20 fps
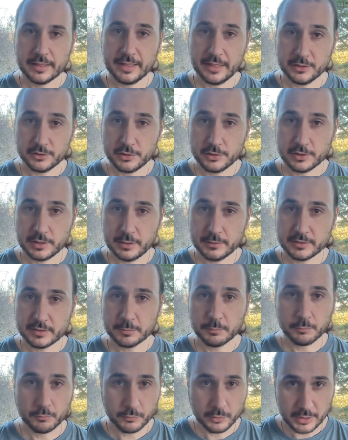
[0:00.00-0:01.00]
Get yourself
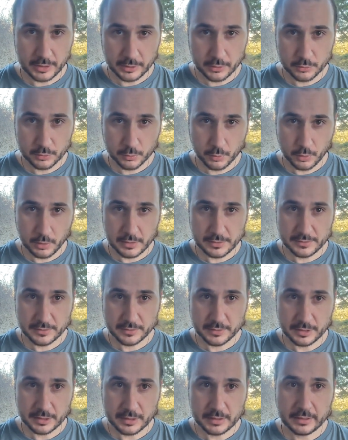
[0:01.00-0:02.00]
some really good quality
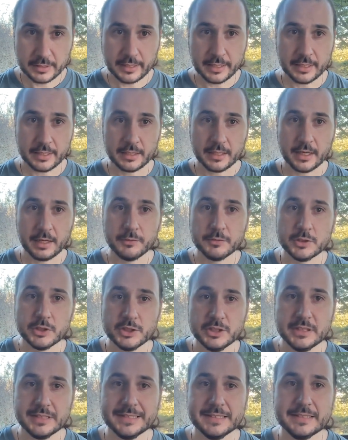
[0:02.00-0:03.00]
tea, and after
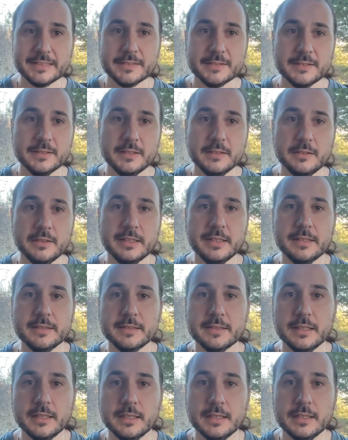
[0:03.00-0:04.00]
this there
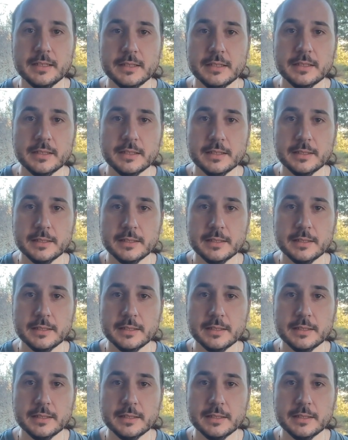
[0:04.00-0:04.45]
is a